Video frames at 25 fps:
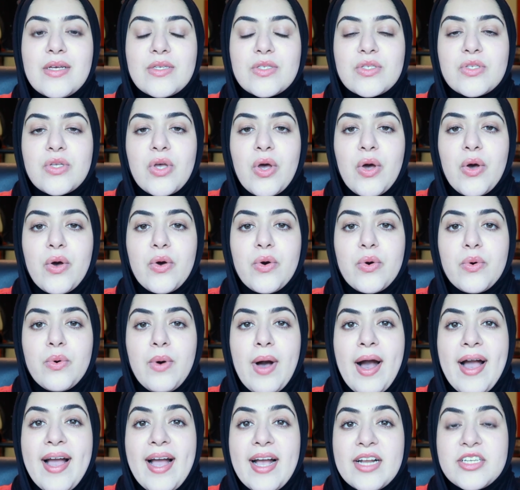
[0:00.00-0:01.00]

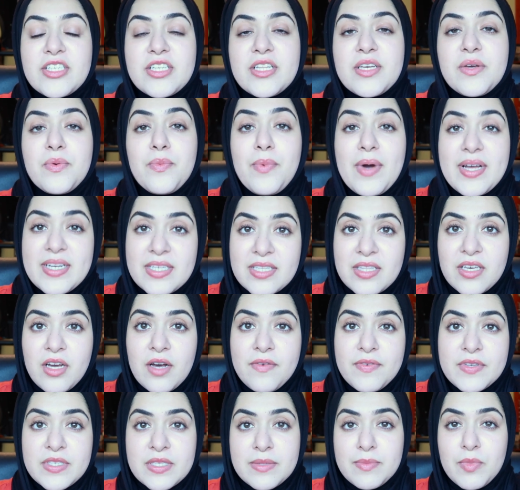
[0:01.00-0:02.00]
So I actually went to the
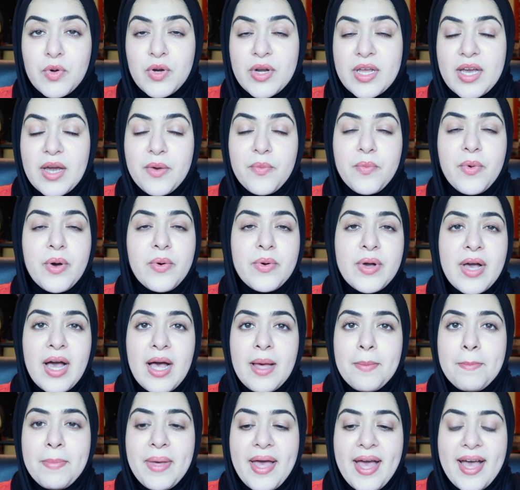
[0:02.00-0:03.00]
office in the morning. I woke
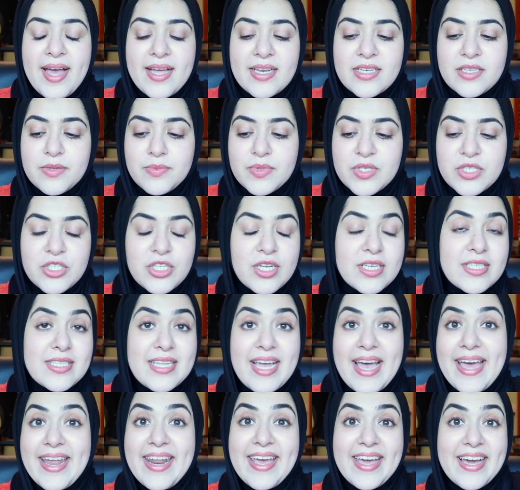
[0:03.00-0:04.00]
up and it was
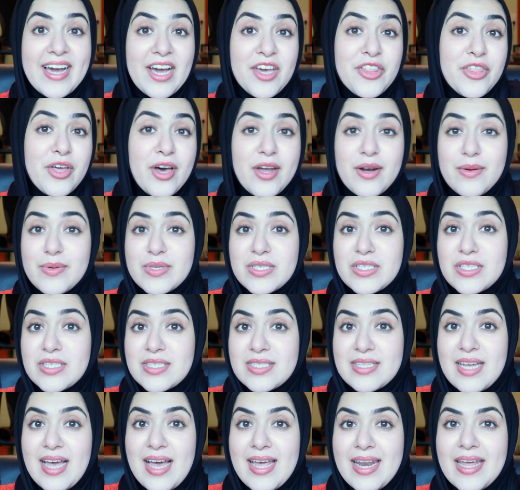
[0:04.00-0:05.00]
just a headache. I thought it was
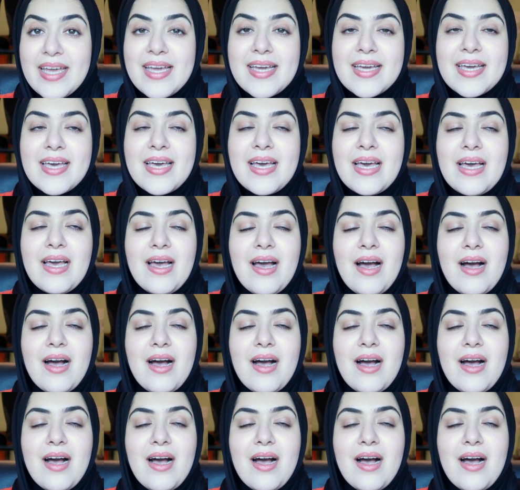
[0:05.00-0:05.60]
just a headache.